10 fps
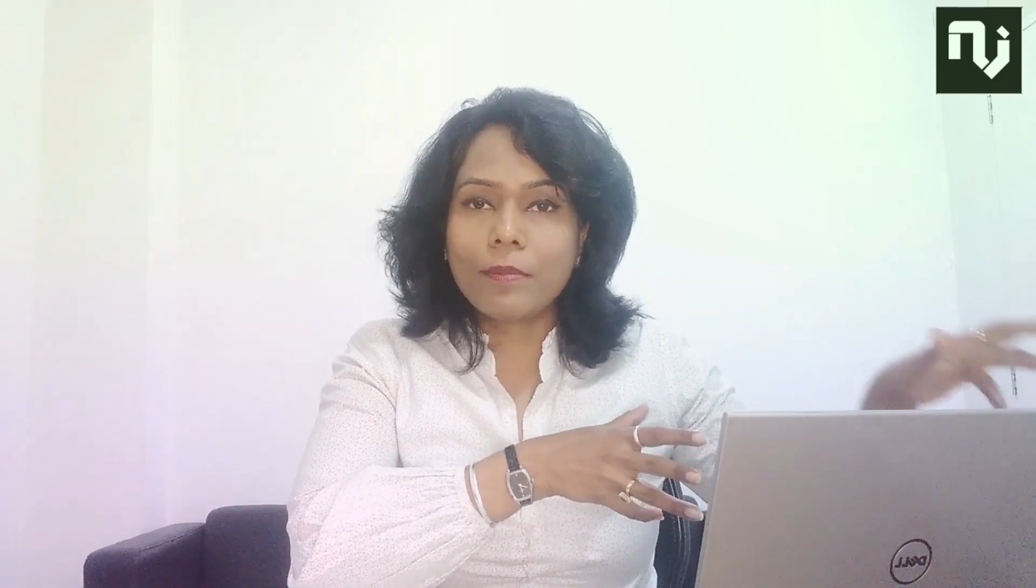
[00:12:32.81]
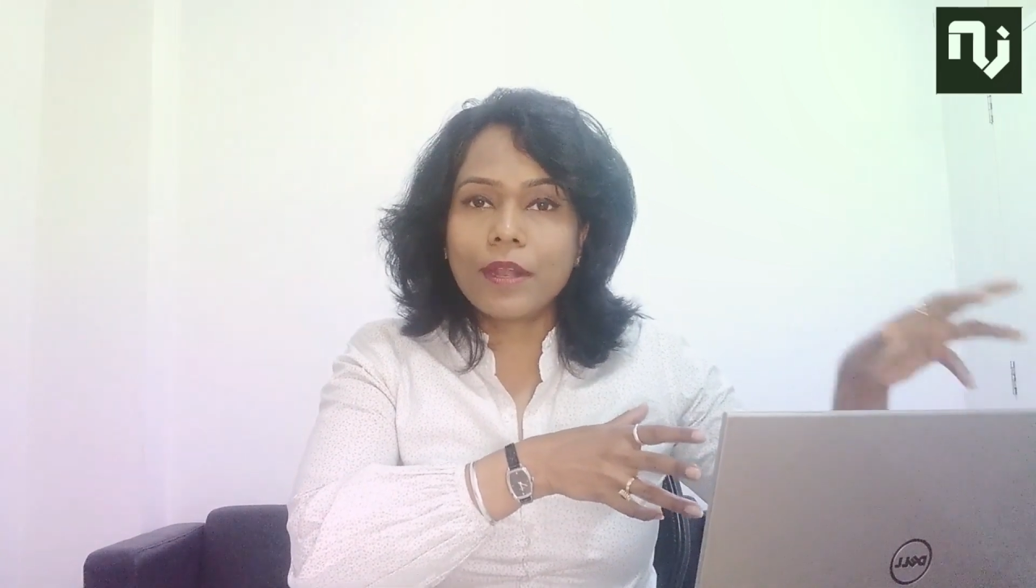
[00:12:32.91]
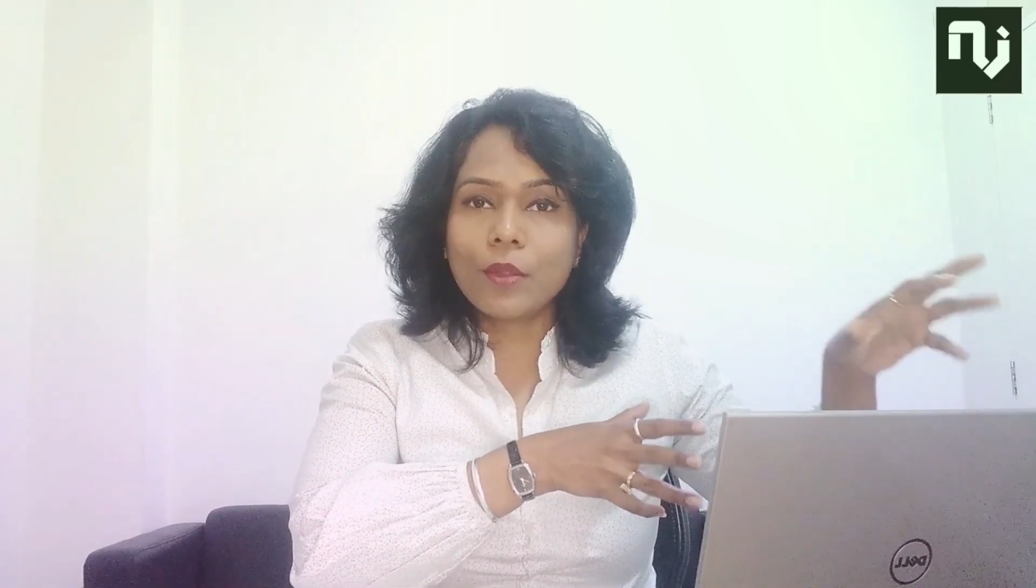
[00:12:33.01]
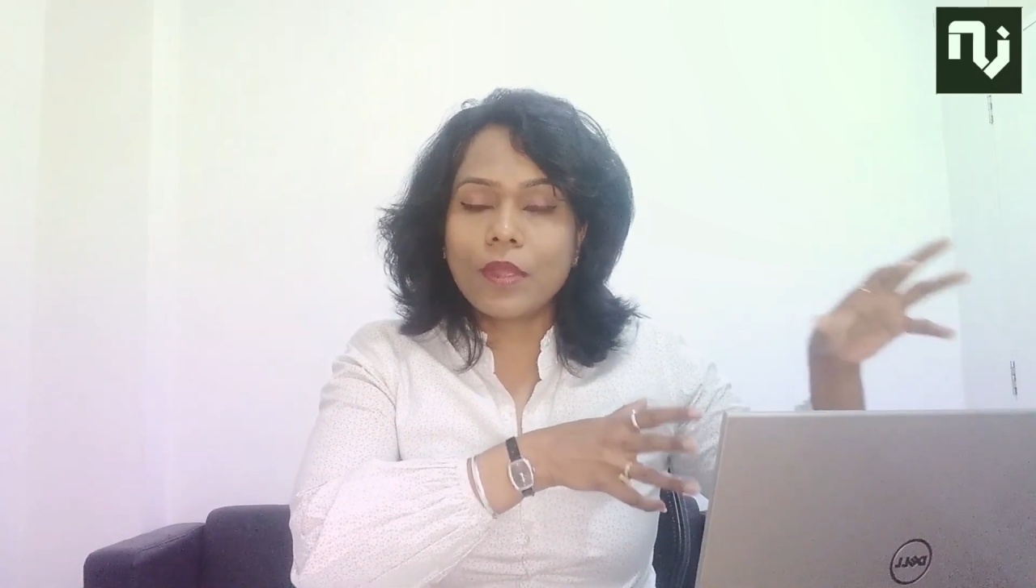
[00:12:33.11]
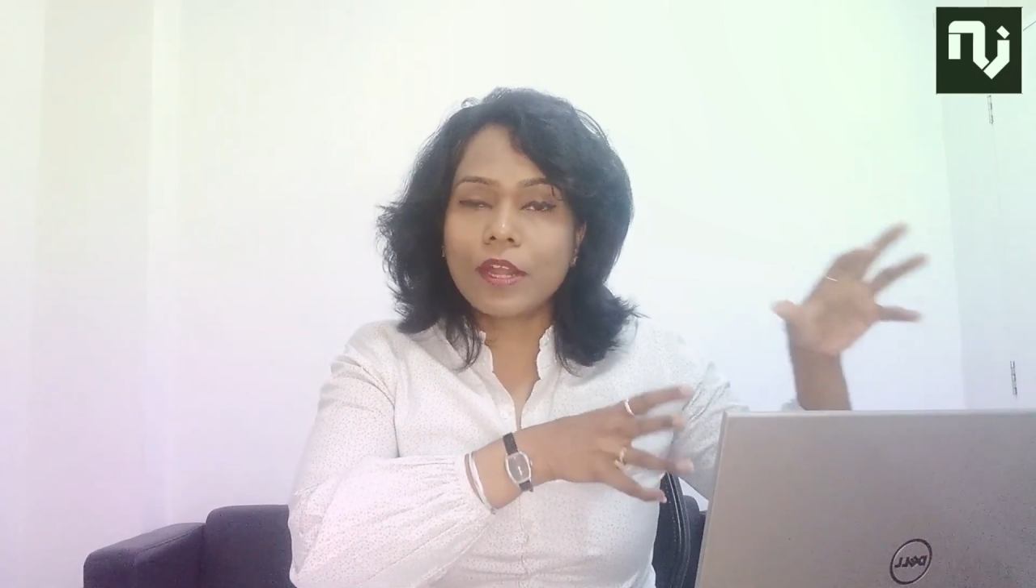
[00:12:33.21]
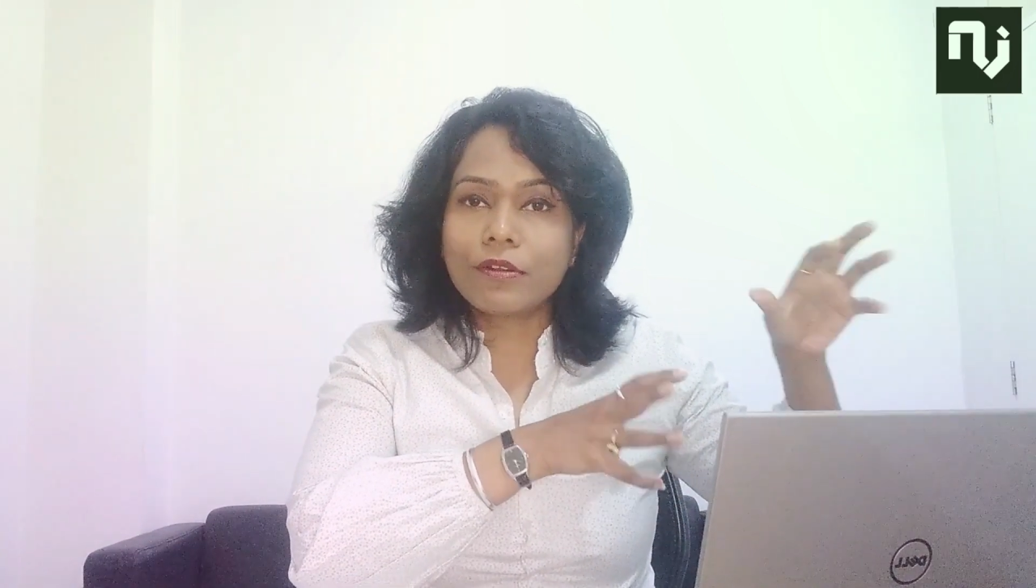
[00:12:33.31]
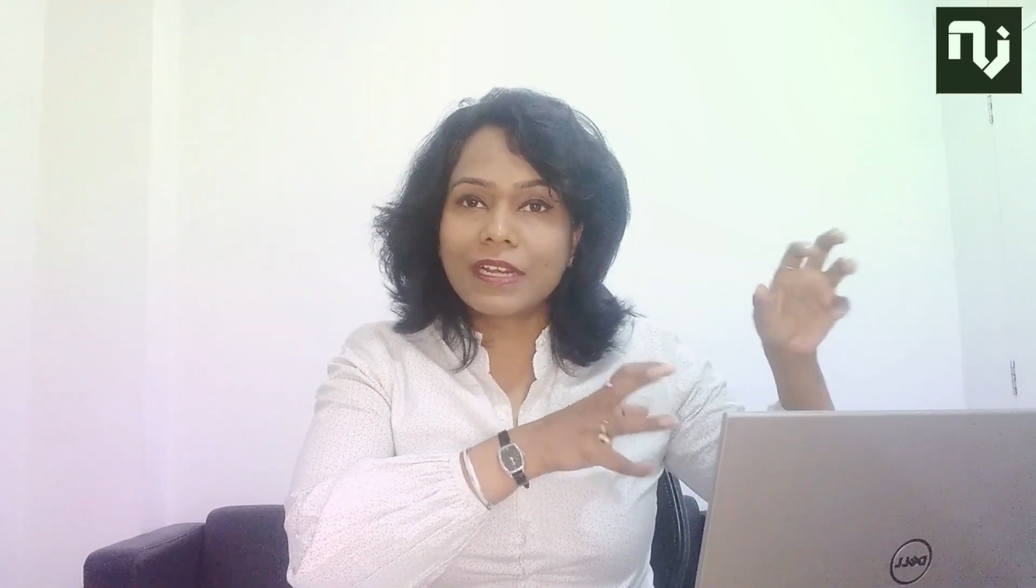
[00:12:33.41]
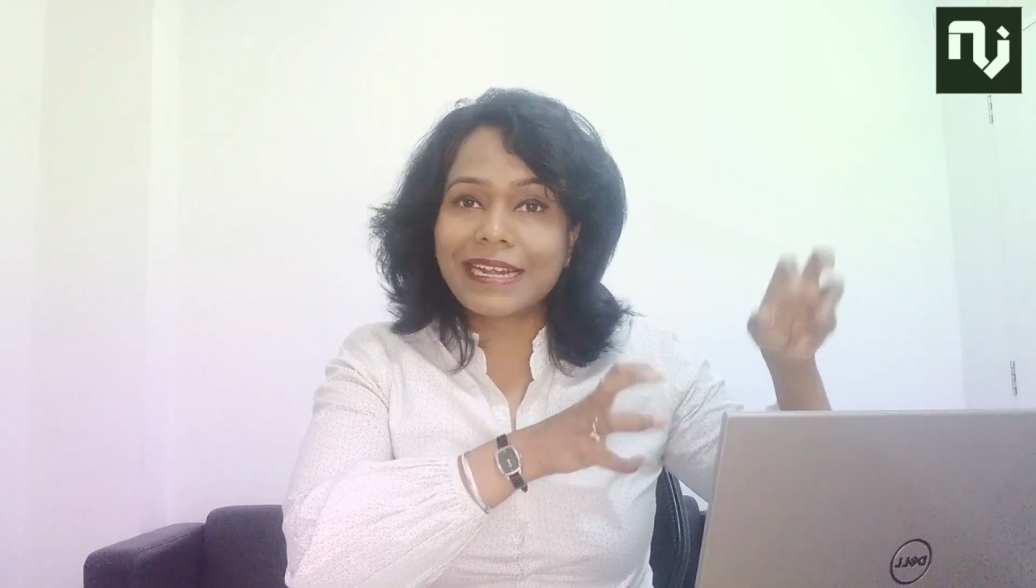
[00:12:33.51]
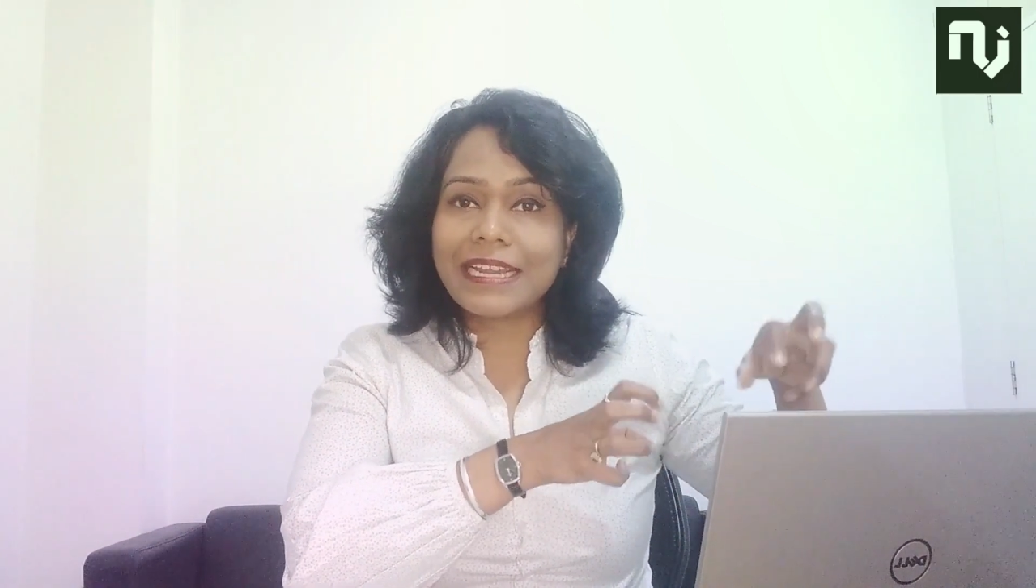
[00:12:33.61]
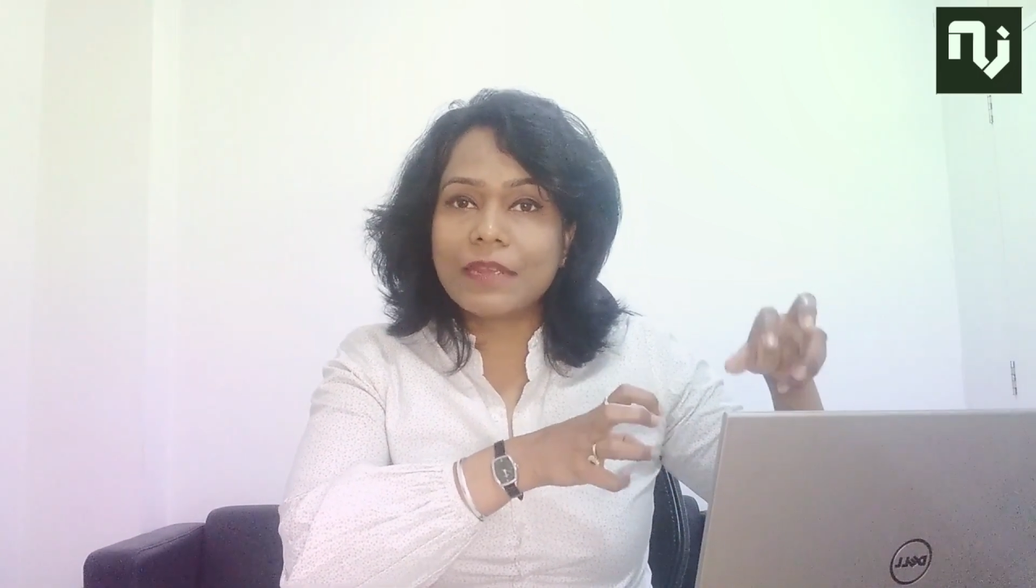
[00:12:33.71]
but you
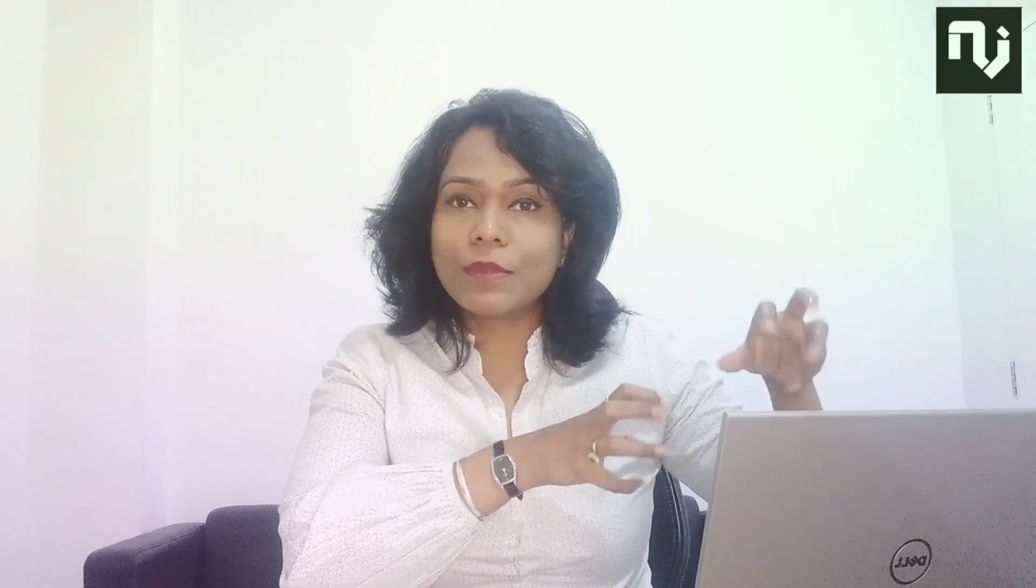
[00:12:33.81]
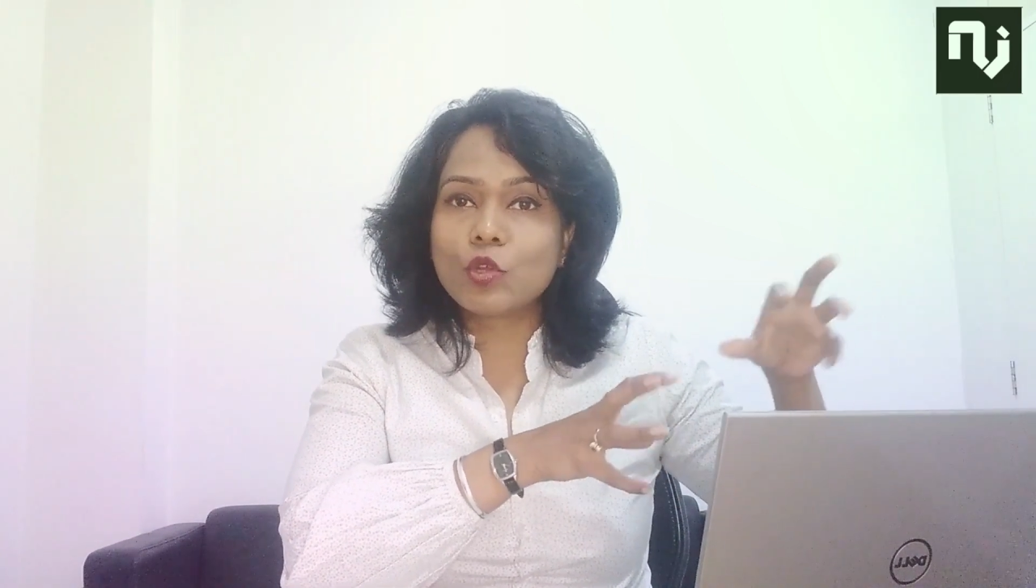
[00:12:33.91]
cannot claim